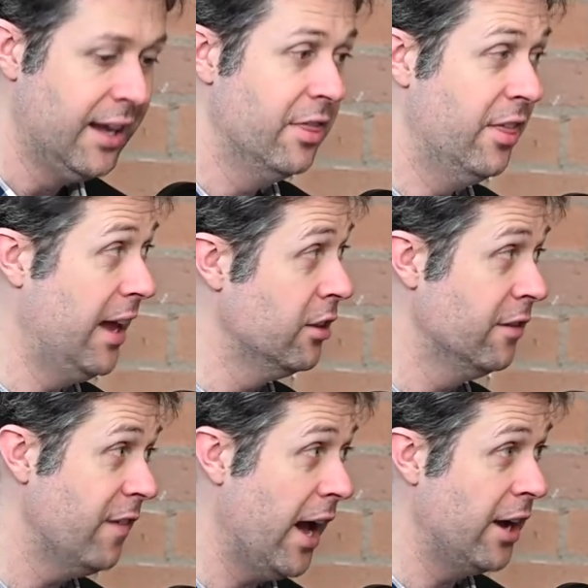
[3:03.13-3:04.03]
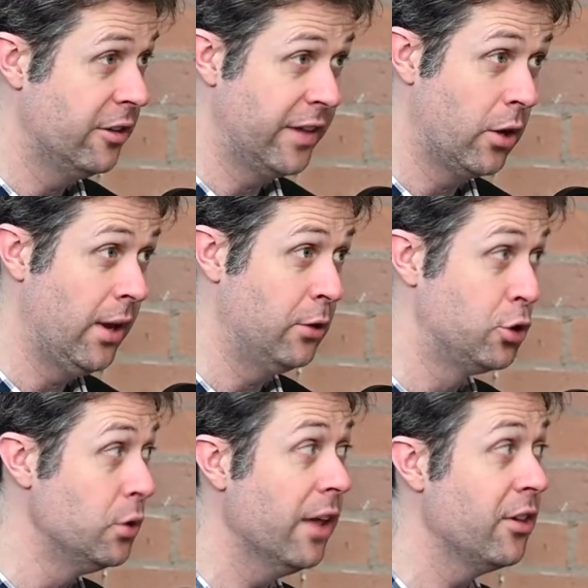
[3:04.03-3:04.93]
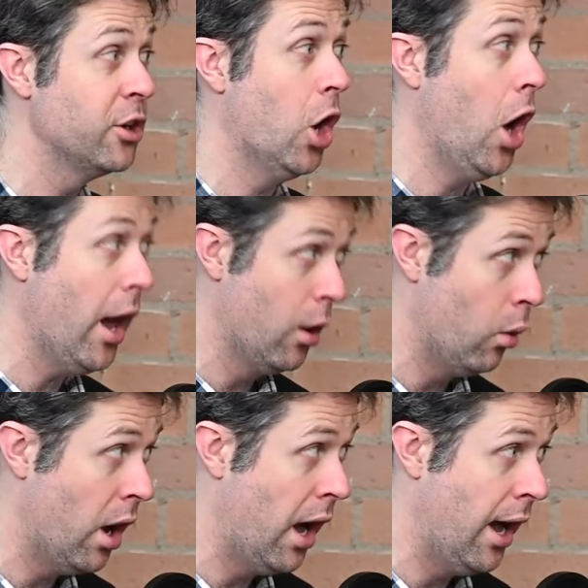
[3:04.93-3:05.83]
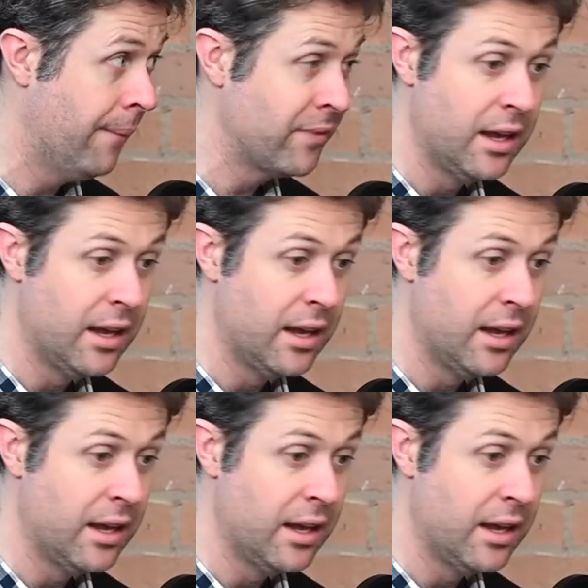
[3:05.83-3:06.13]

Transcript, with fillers: Then in the final, they go down 2 0 to Ottawa